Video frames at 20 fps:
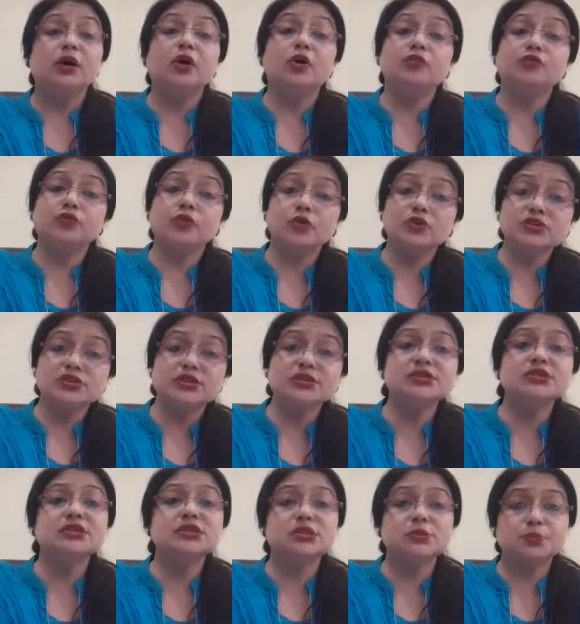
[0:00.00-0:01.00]
Of course,
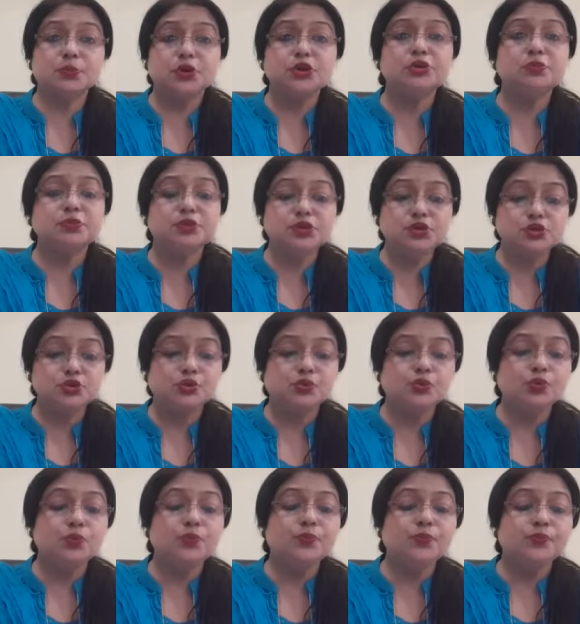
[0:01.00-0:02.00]
his disappointment
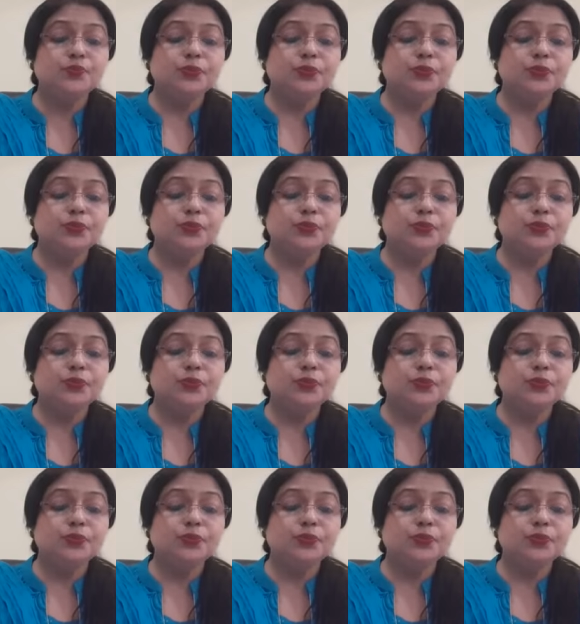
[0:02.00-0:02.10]
too.